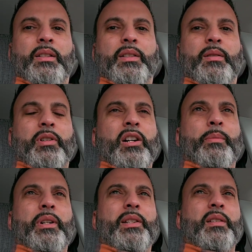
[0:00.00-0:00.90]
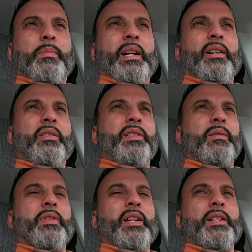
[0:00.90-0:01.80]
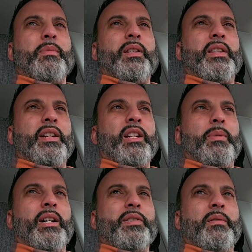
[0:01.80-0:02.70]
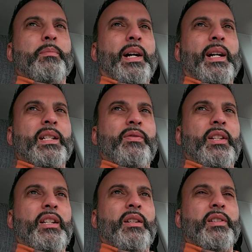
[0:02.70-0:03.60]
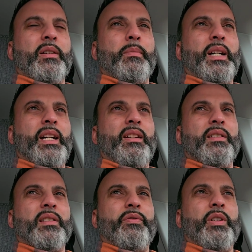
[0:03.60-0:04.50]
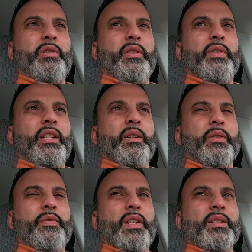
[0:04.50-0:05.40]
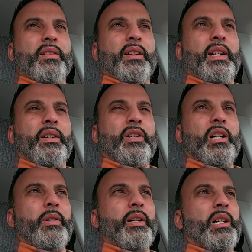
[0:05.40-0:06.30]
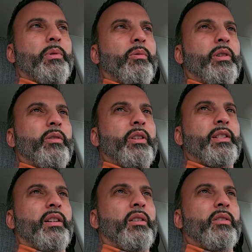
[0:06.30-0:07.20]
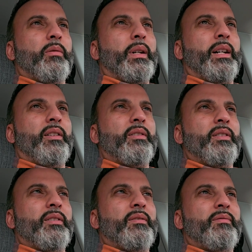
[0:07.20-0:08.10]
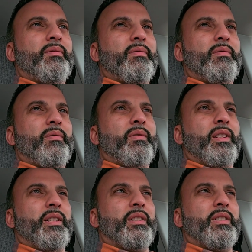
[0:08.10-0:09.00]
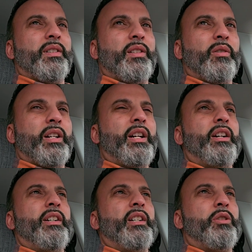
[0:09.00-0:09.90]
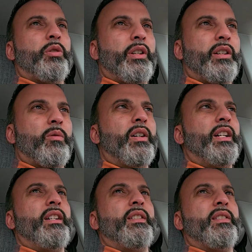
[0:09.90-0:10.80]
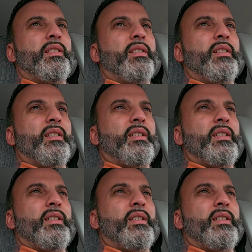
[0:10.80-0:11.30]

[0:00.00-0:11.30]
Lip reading: some comments about some things I've been thinking about, some past videos I've made, and some future videos I'm fixing to have come up. And we're going to talk about concealed carry and trigger weights, and